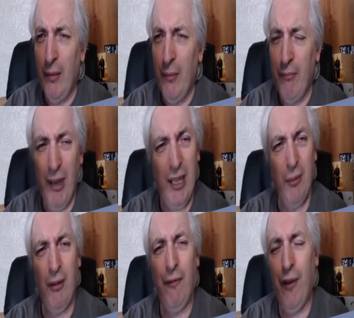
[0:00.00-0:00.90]
Brexit
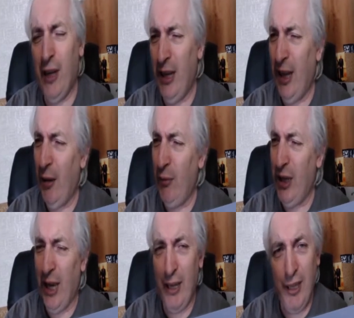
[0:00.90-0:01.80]
was a fucking lousy
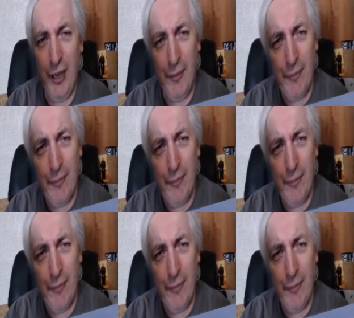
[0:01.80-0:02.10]
idea.